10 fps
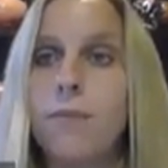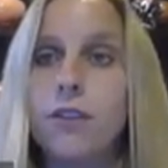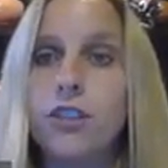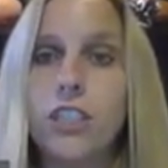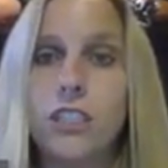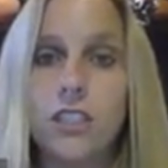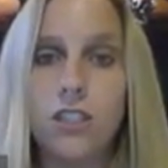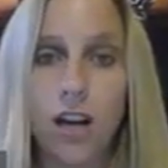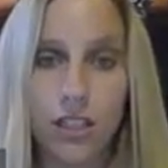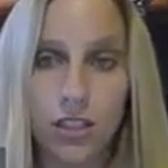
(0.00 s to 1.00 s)
She's a
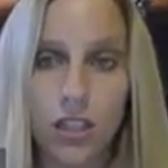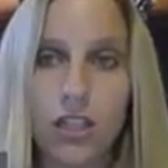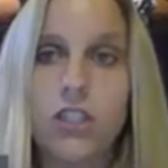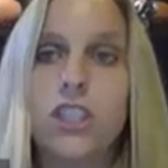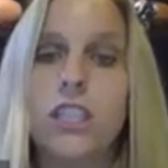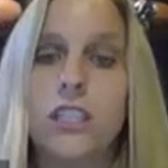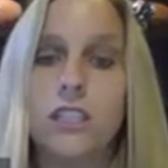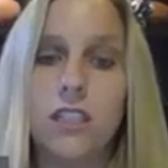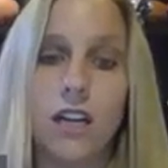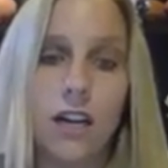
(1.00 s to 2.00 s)
doctor.
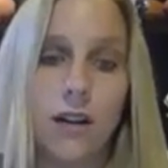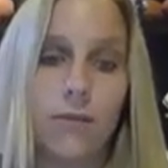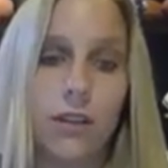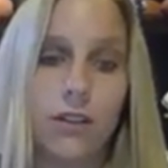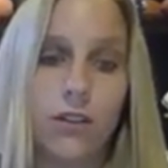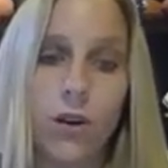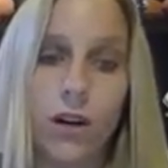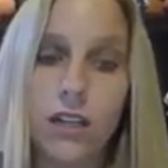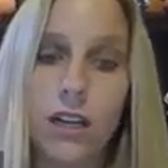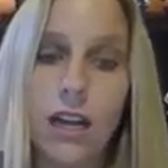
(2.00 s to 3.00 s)
The
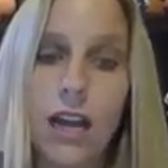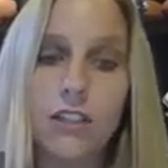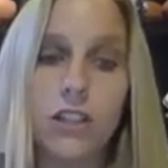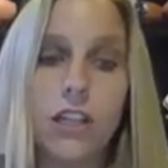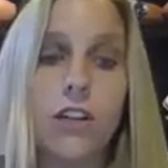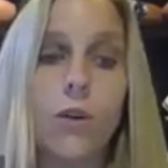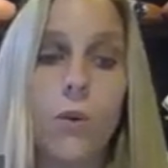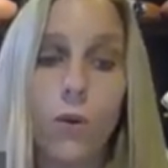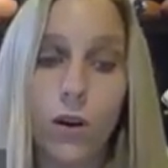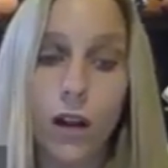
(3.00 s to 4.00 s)
court entered an
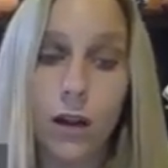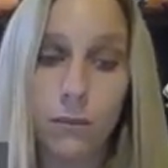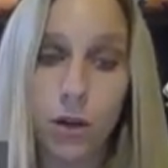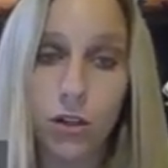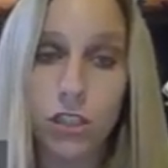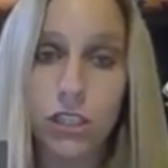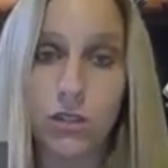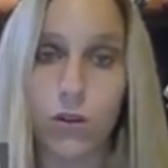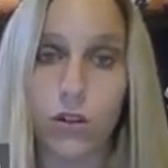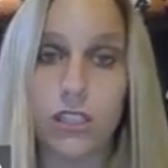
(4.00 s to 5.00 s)
emergency
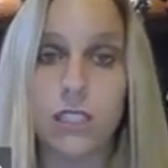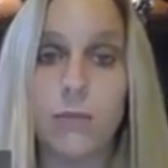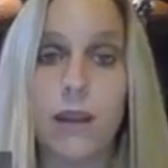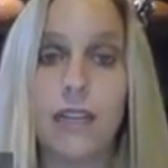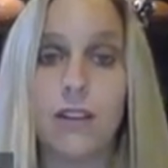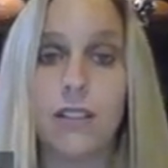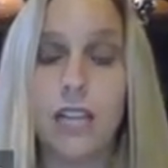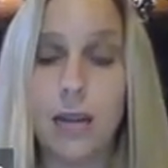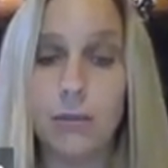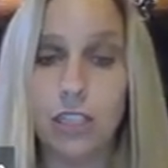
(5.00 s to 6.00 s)
order suspending her
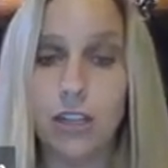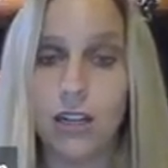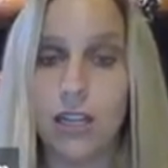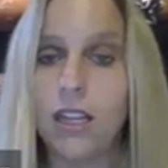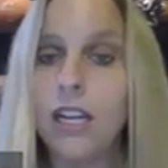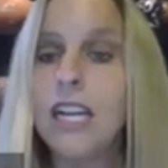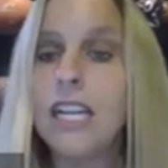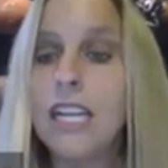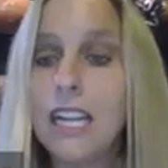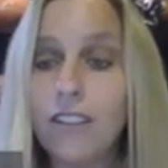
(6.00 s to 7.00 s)
time sharing,
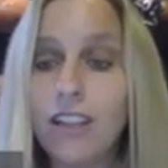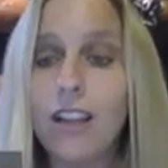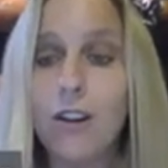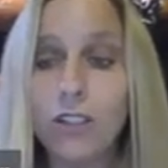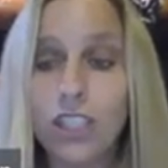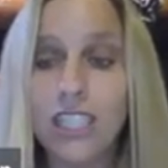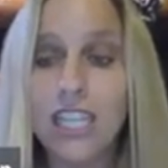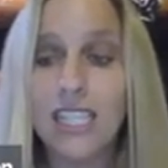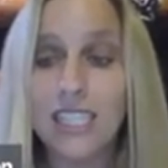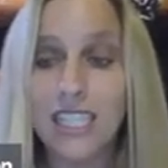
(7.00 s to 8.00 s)
even though she
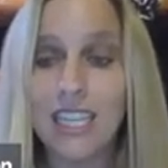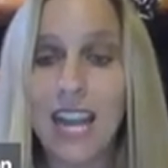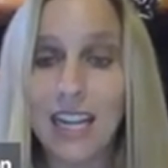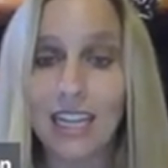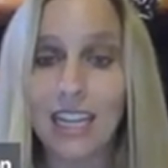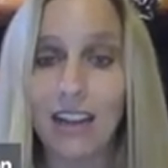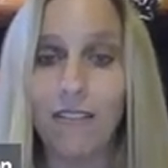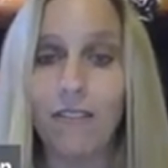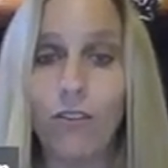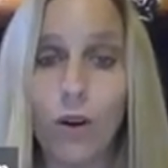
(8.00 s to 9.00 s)
tested
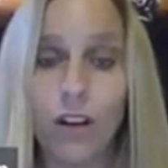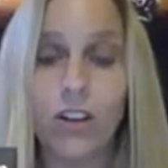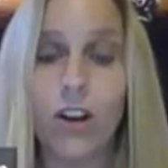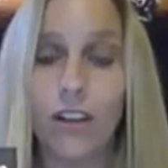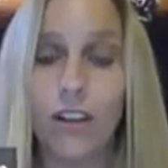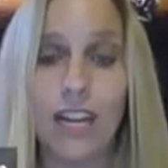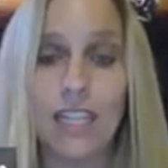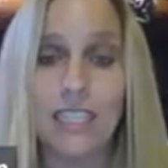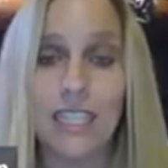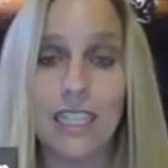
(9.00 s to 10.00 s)
negative for
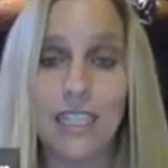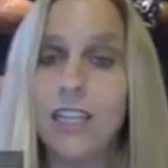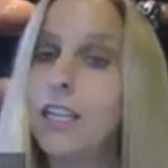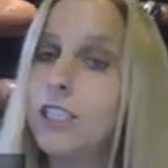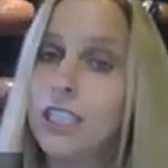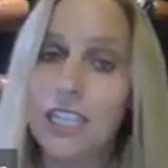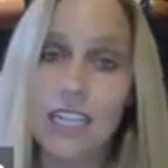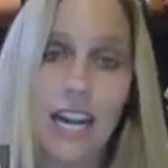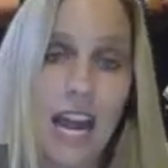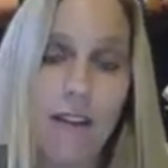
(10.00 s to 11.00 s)
COVID-19. She did
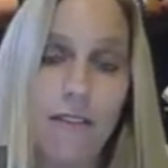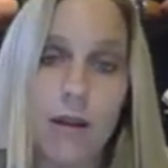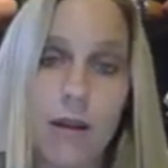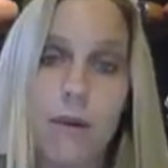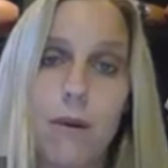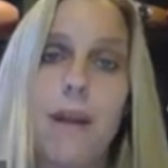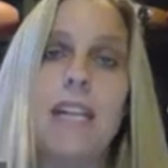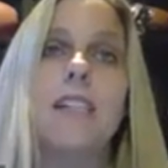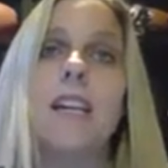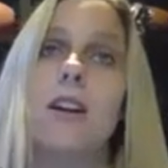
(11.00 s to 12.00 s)
not have it, but
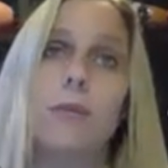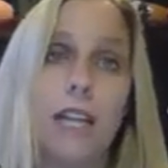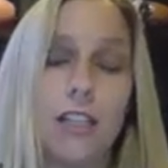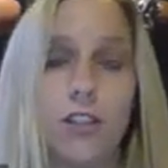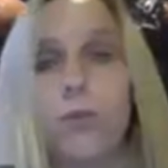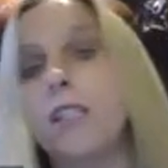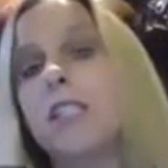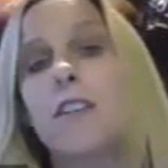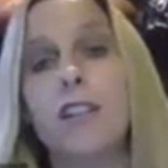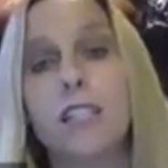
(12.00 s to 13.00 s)
based on her potential
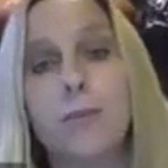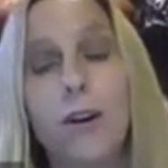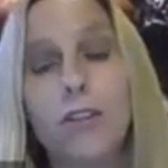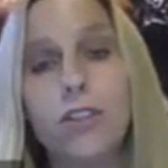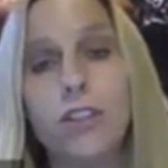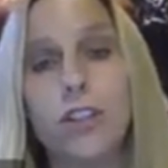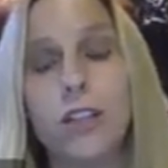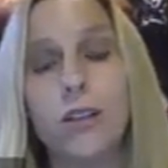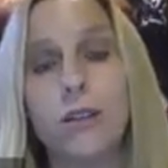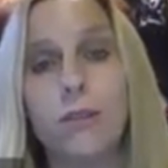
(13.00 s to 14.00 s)
risk of exposure
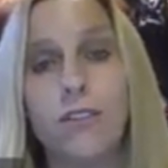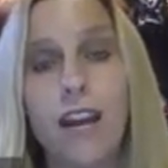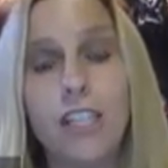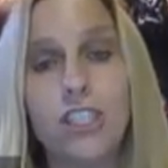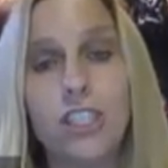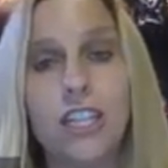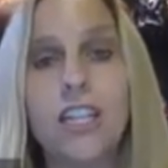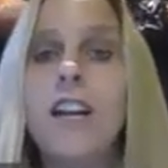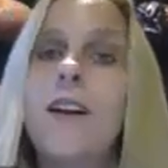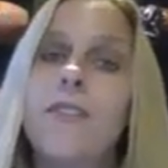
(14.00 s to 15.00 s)
during her profession,
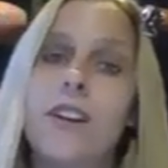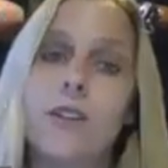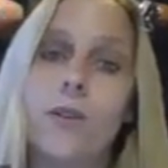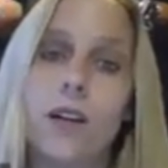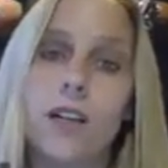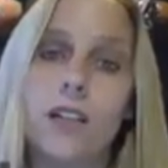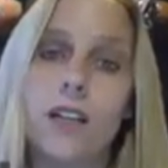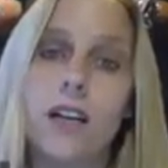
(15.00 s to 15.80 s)
the court